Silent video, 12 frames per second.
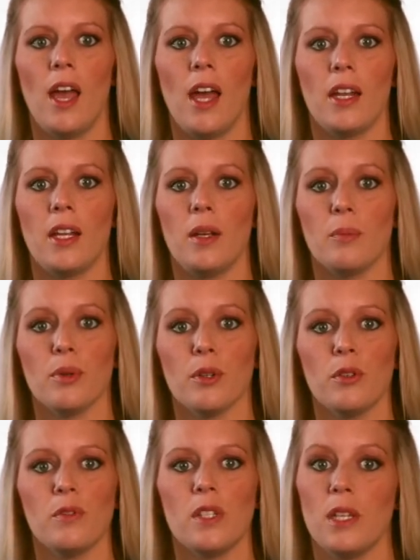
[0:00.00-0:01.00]
and it
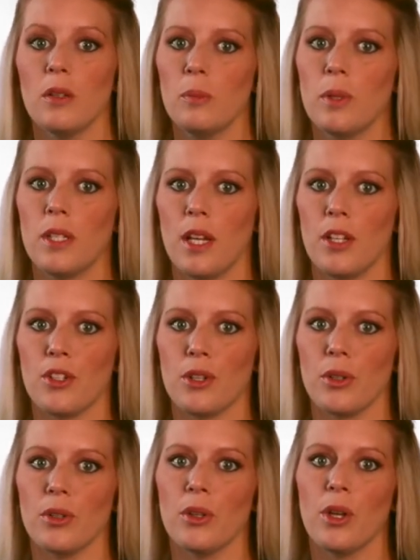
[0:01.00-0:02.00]
improves yield
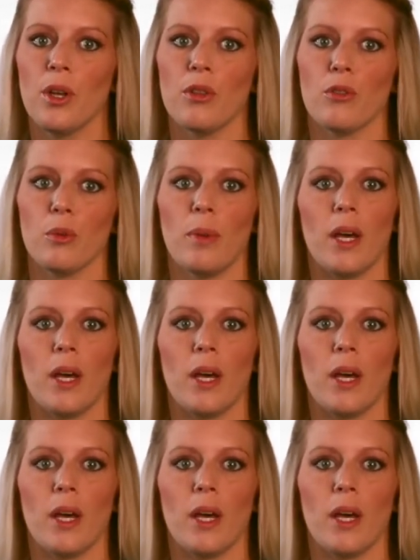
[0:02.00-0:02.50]
potential through